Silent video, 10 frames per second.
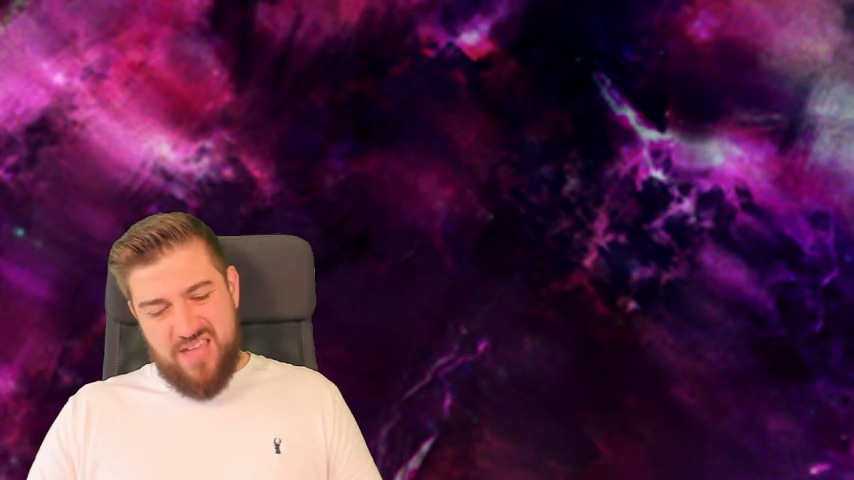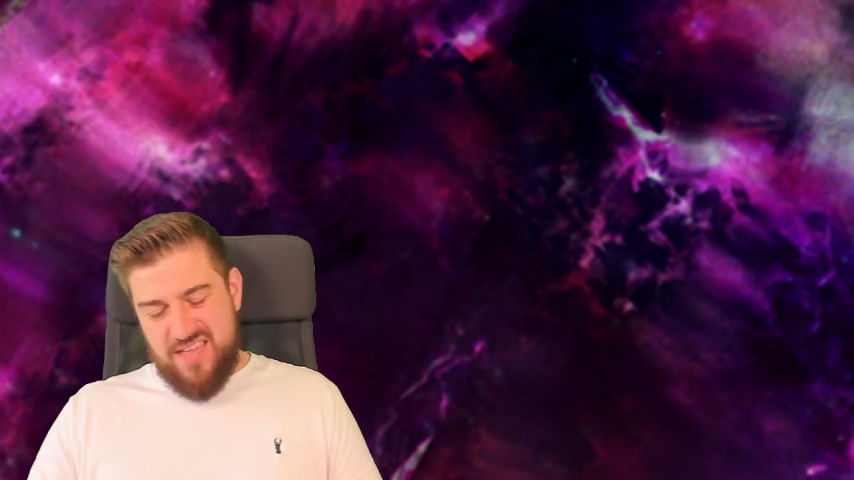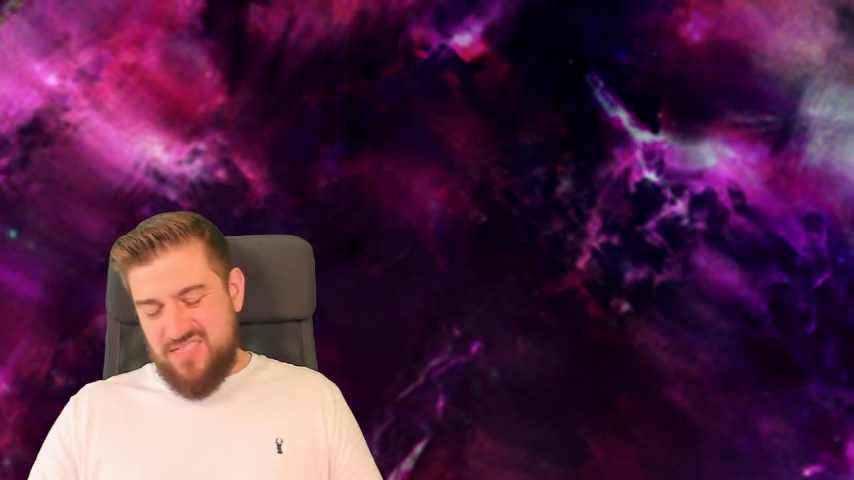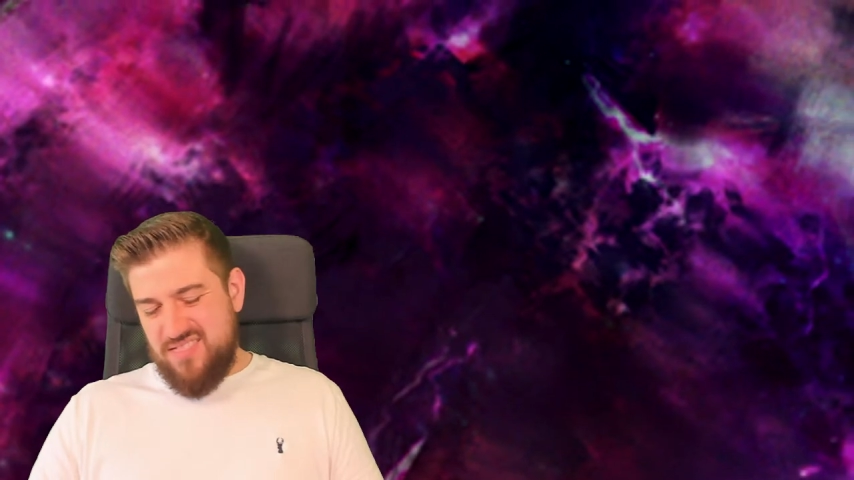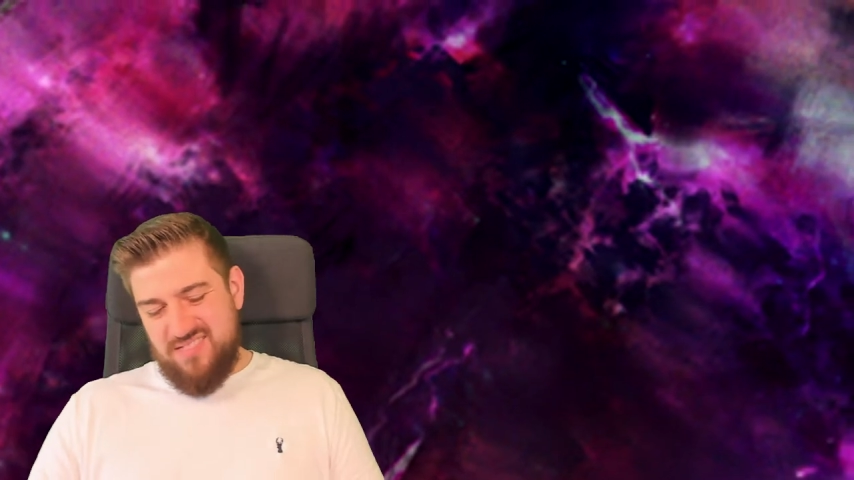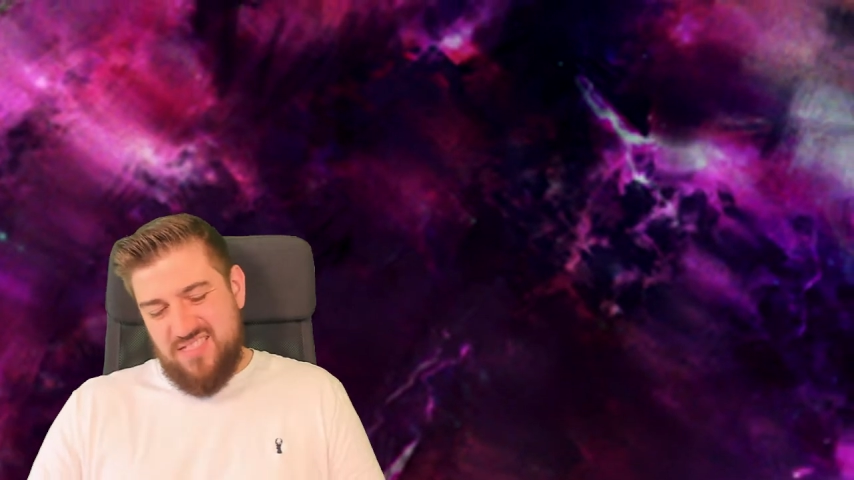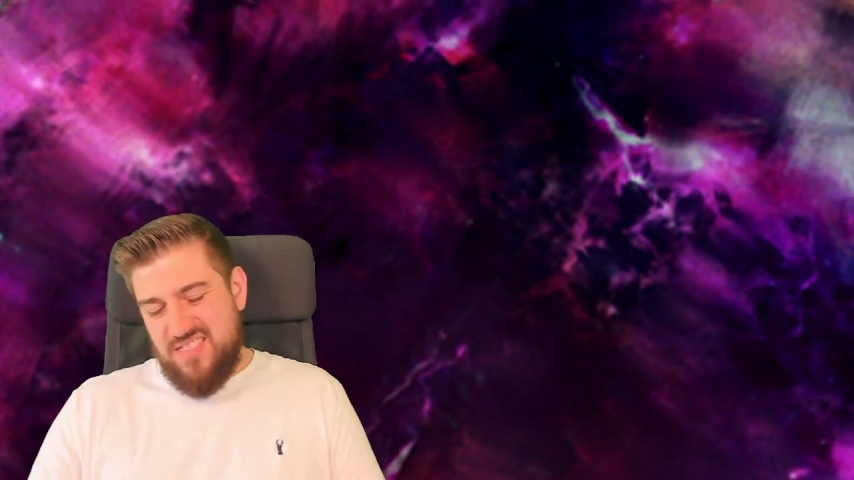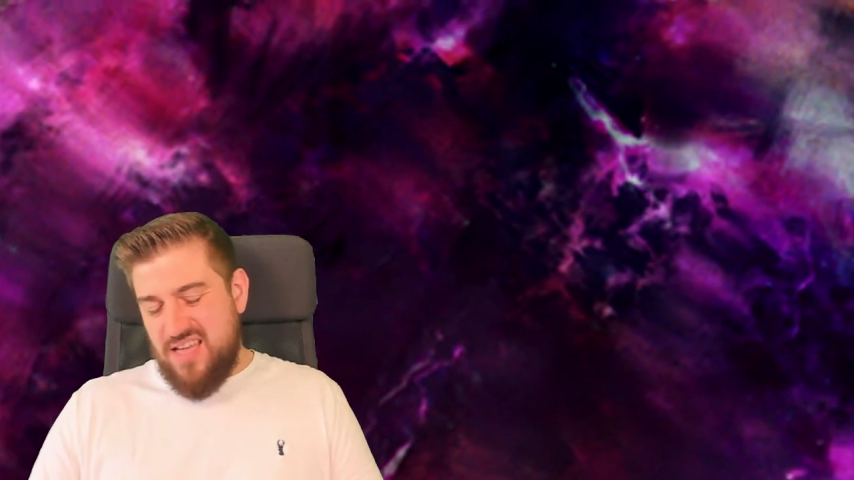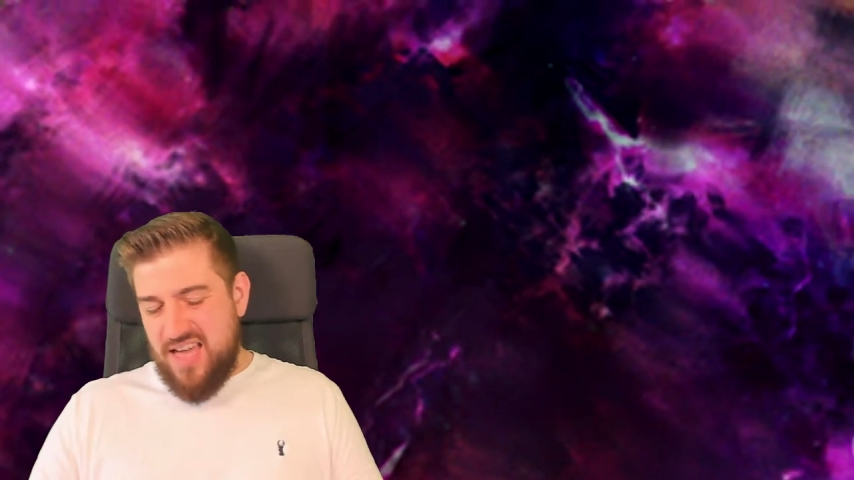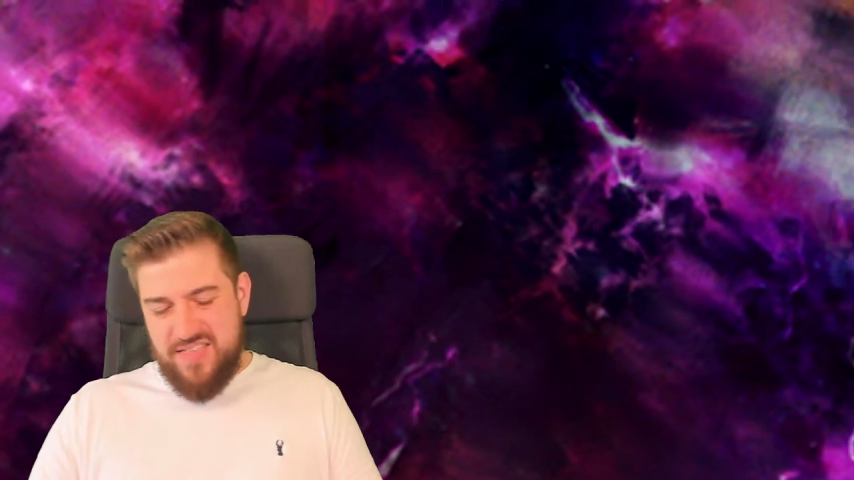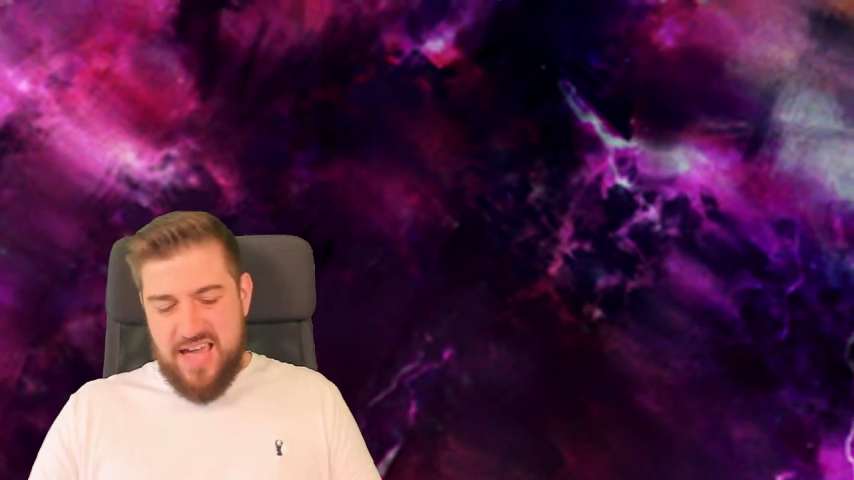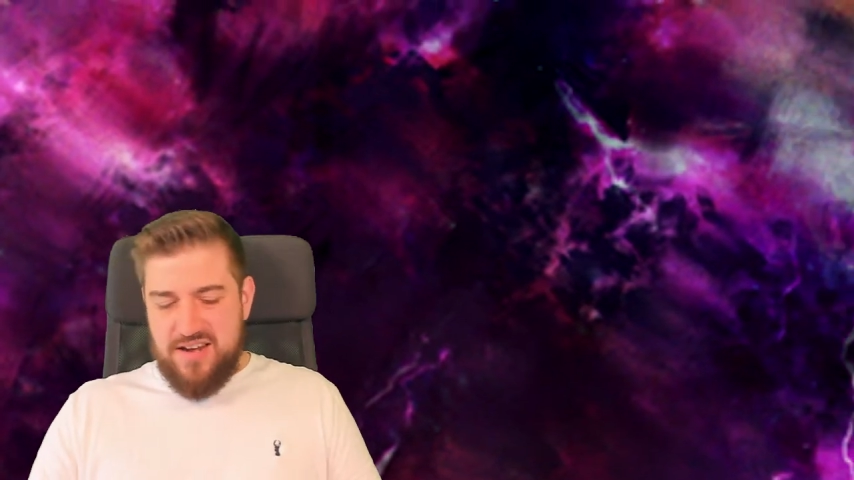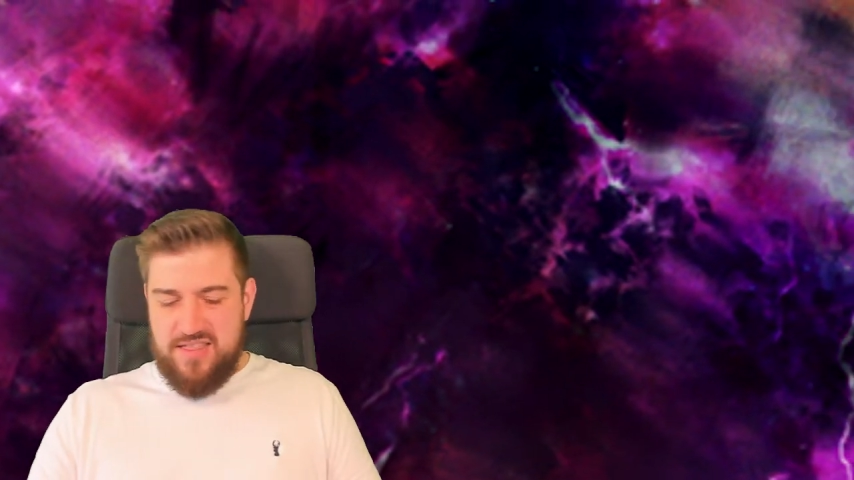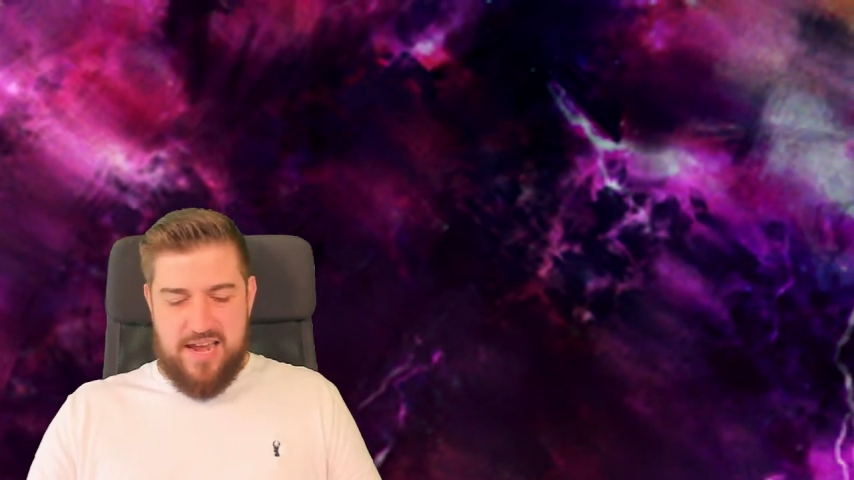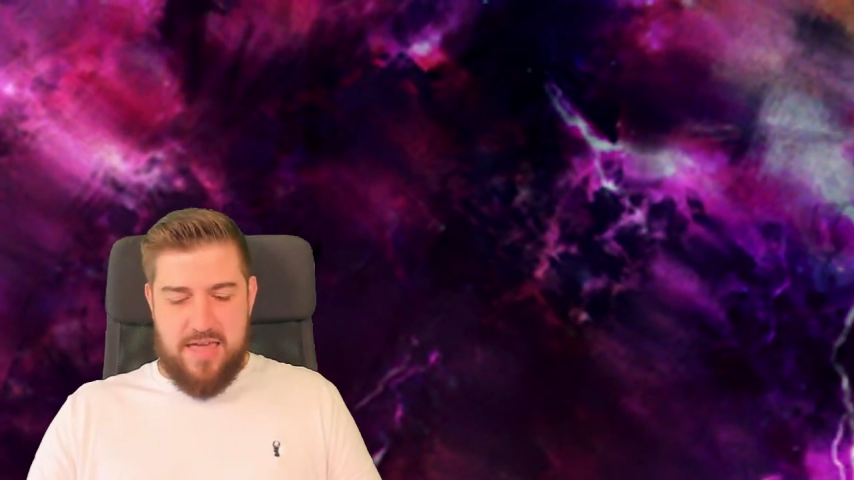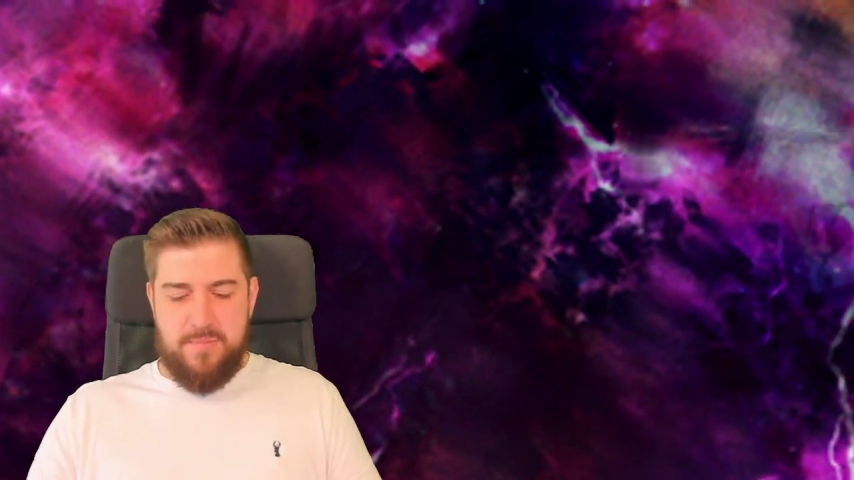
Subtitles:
And at the end of the day,